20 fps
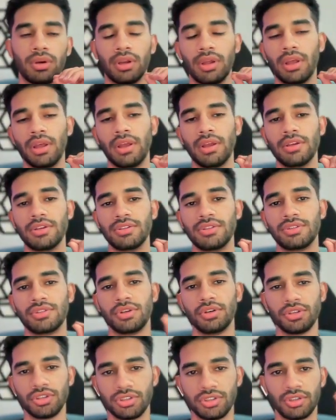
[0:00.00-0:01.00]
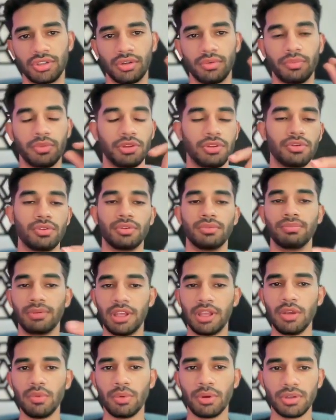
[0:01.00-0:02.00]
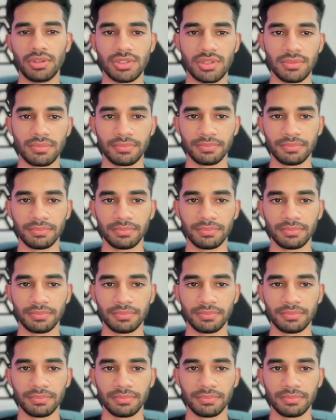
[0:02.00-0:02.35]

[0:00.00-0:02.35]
with your keywords.